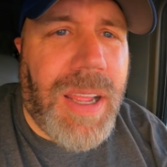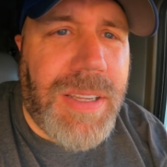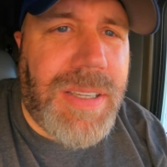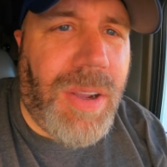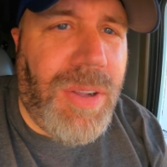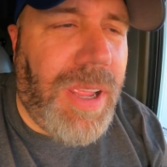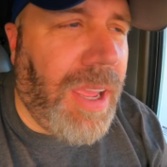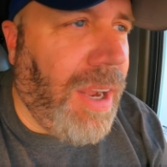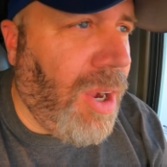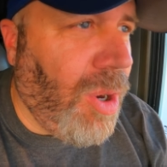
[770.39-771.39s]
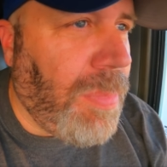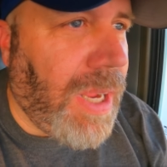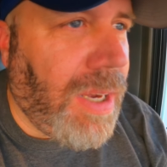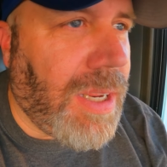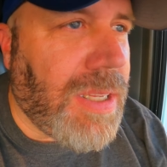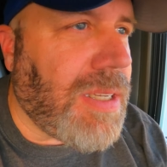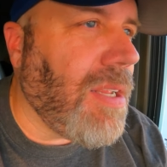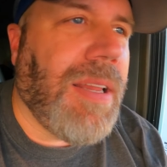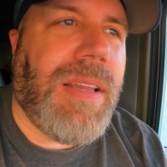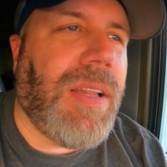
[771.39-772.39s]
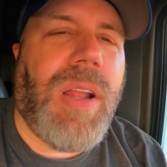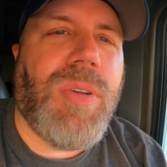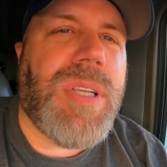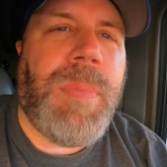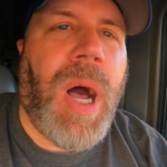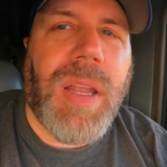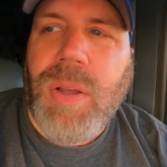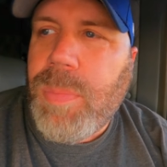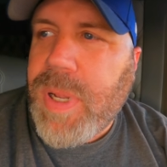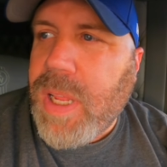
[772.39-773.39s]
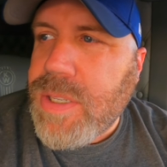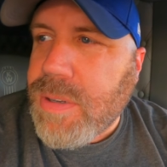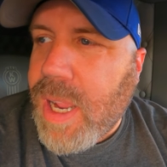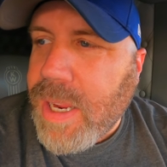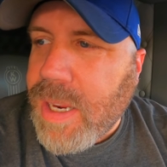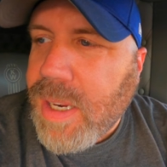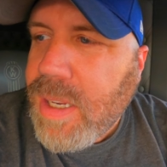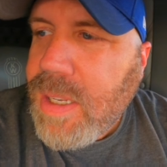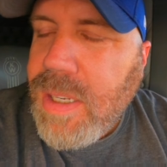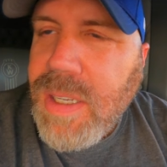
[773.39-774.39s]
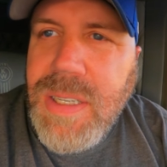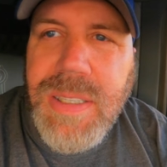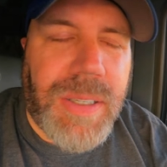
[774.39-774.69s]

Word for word: so you know, but it's a small little place right here. Just a